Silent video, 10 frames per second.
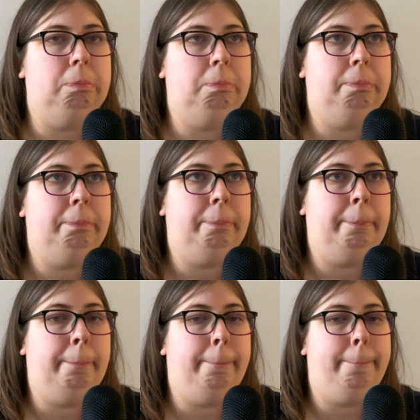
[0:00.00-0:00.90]

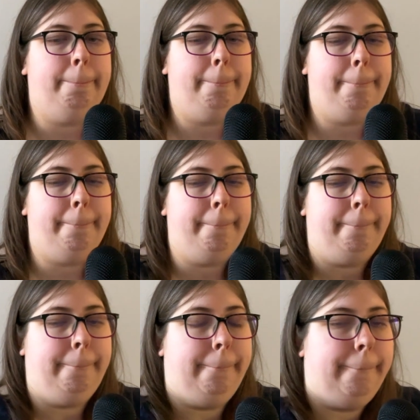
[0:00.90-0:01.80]

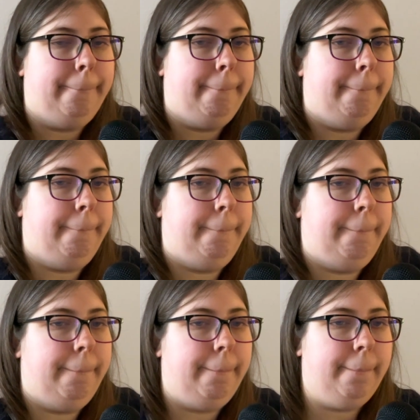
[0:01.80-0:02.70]
(silence)